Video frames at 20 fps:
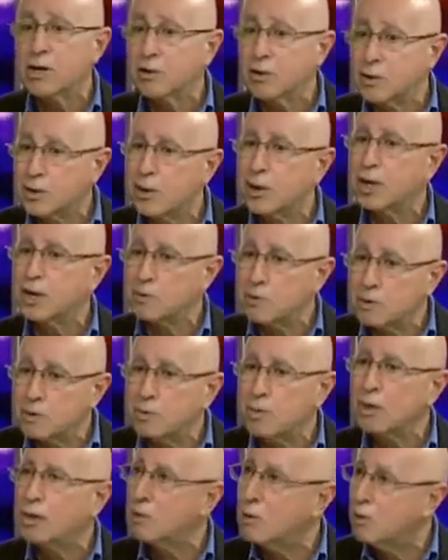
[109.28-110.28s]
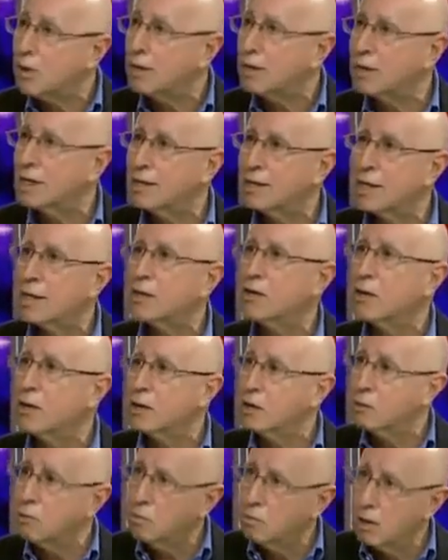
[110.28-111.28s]
So it was well coordinated,
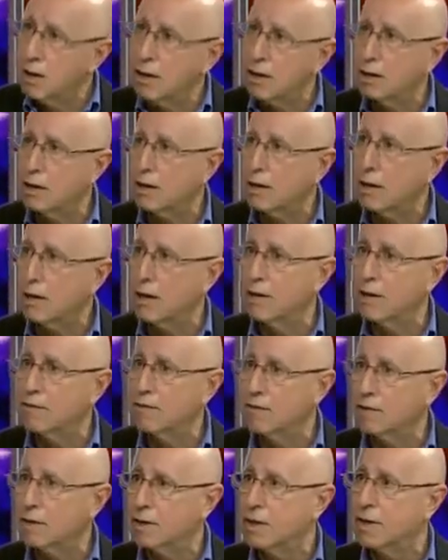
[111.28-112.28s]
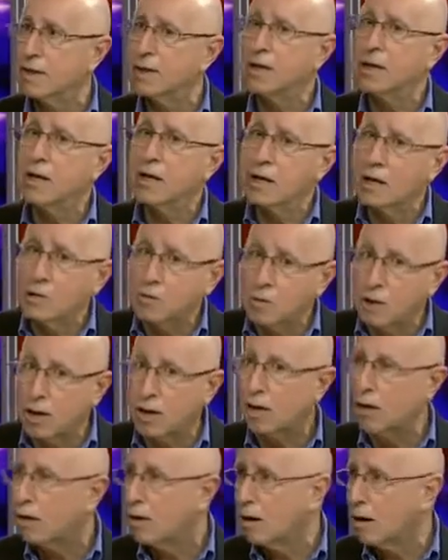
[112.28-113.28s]
well funded,
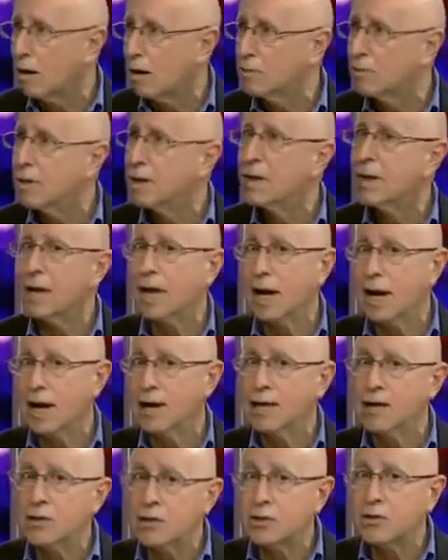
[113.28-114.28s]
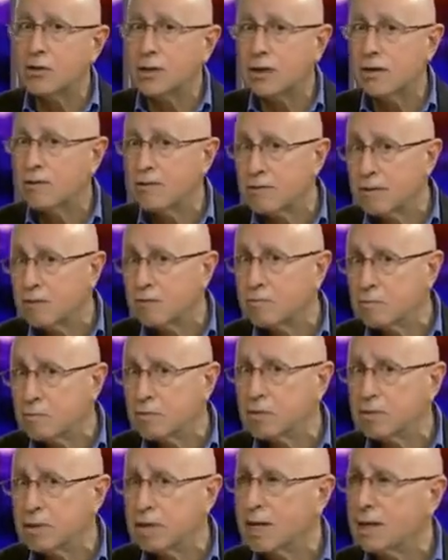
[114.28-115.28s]
well armed, and if it
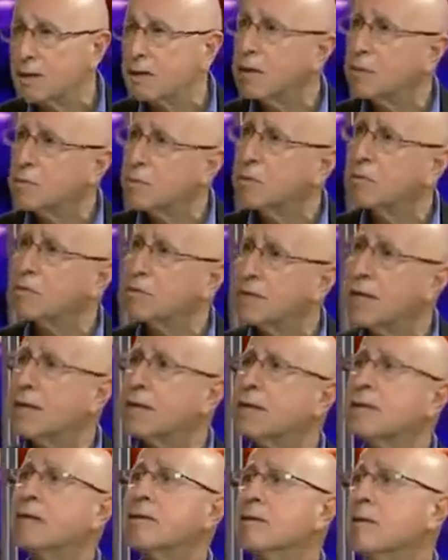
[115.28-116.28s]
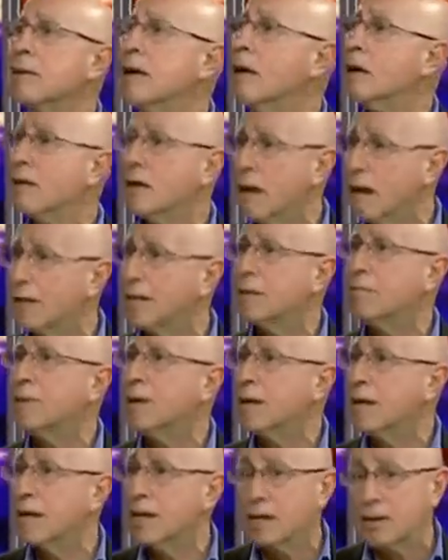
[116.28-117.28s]
proves anything, it proves that the Al-Qaeda
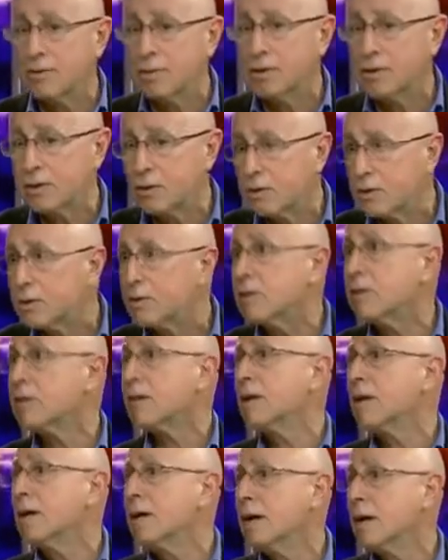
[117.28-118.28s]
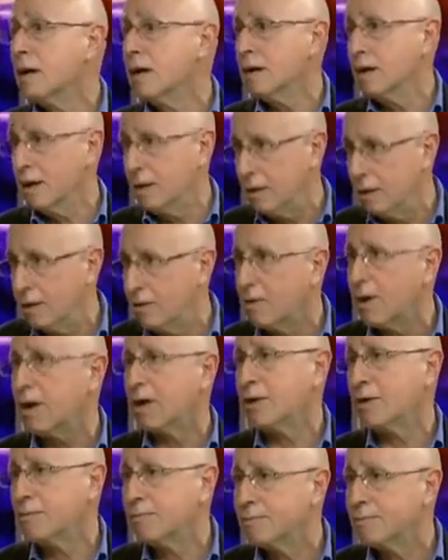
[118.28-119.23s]
making a resurgence in Iraq.